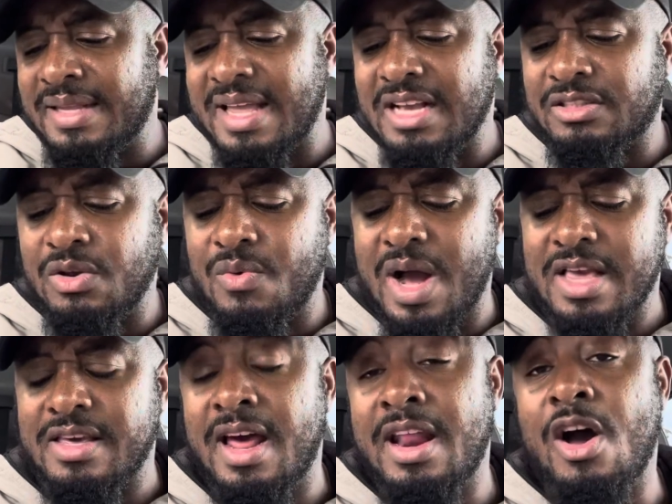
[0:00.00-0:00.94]
Thanks for
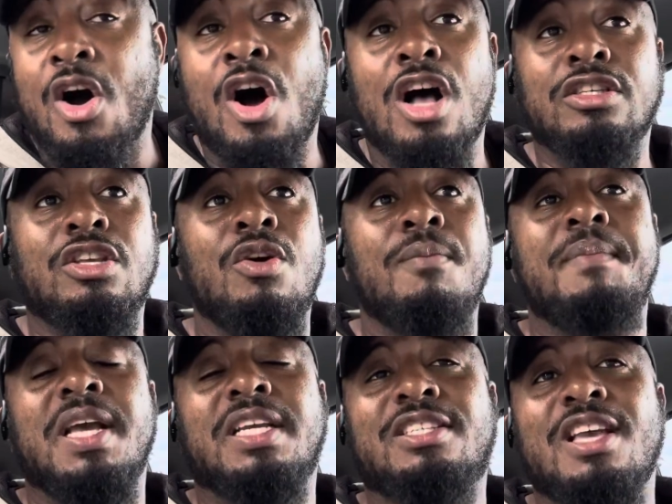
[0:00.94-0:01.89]
watching. And also,
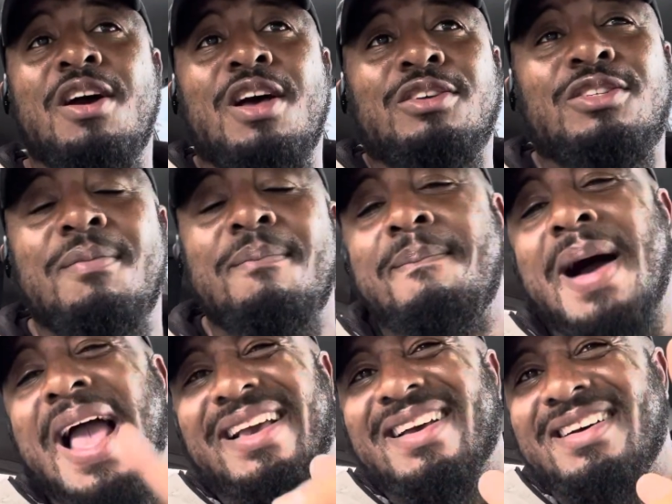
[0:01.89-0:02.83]
big shout out to
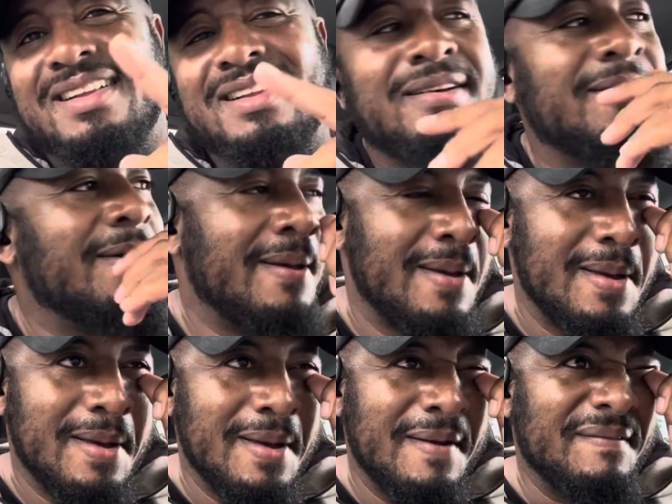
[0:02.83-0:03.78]
Michael.
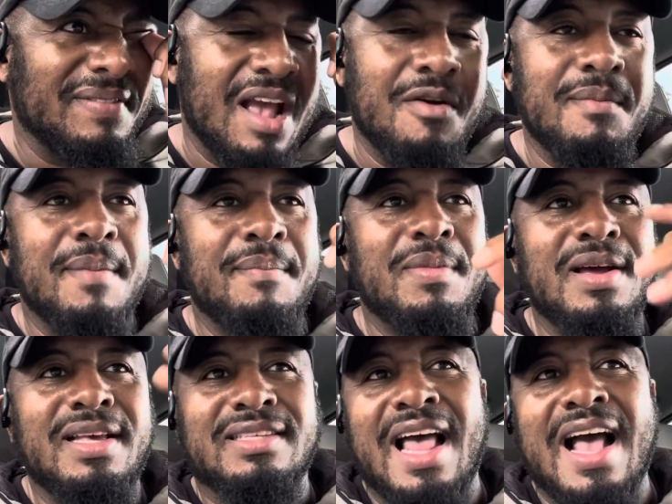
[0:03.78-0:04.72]
Can't remember
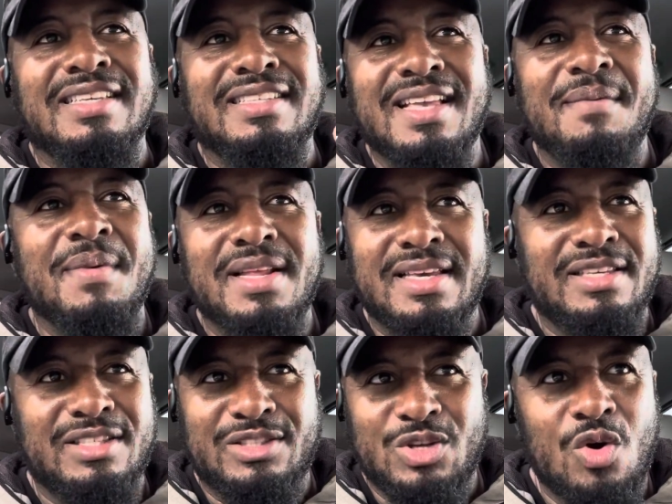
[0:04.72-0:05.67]
his last name, but he
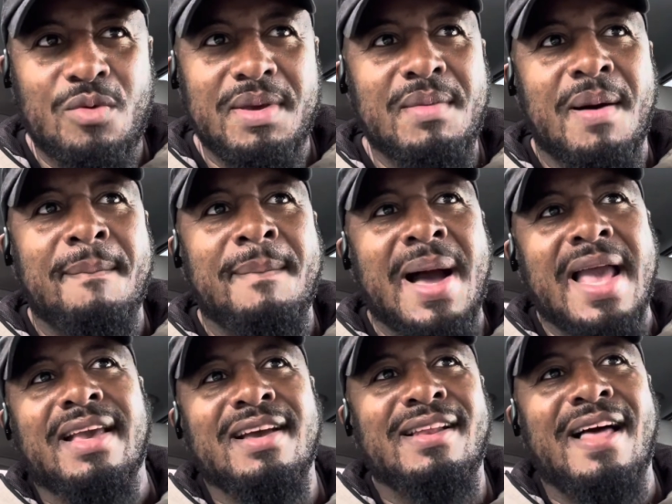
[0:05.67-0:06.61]
told me. But
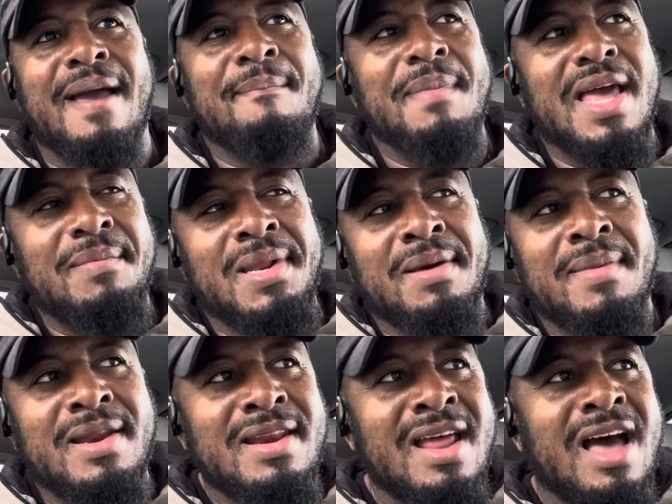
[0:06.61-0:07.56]
Michael, I met him in the
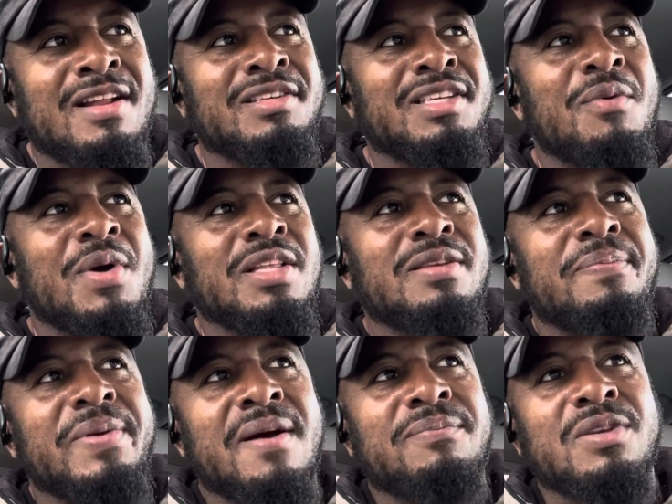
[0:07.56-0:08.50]
McDonald's. I went to
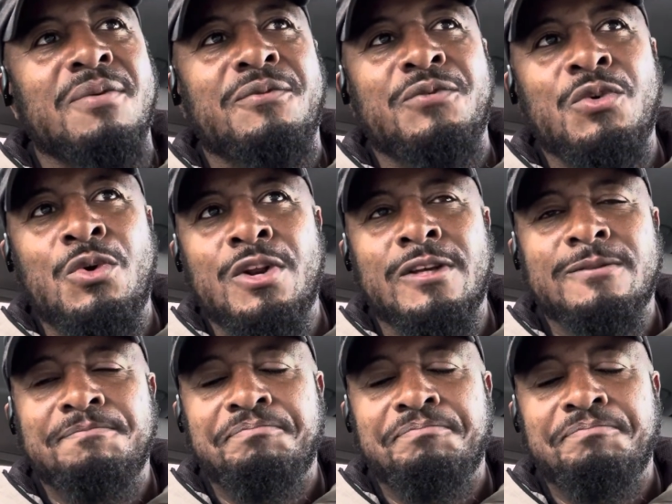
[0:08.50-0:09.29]
pick up some food.